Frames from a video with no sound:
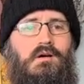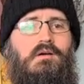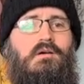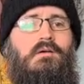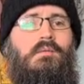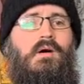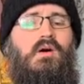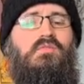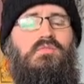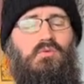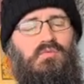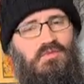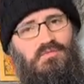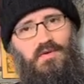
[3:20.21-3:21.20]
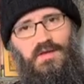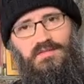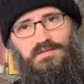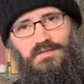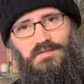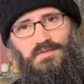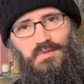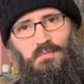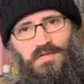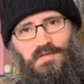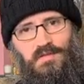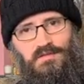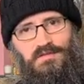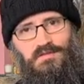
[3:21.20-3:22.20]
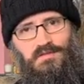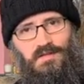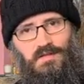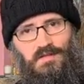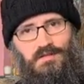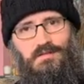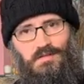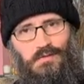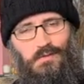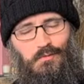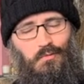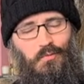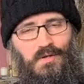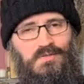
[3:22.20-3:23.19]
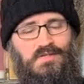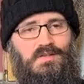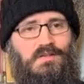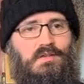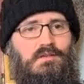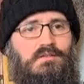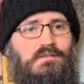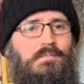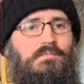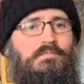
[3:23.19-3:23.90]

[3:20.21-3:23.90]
after you've invested 2 minutes watching it.